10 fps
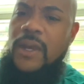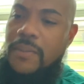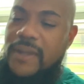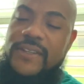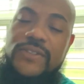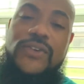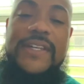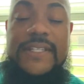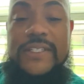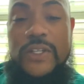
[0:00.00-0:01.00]
make this
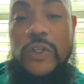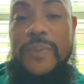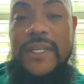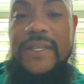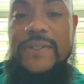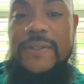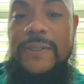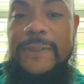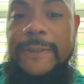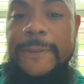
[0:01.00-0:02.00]
transition a little bit easier?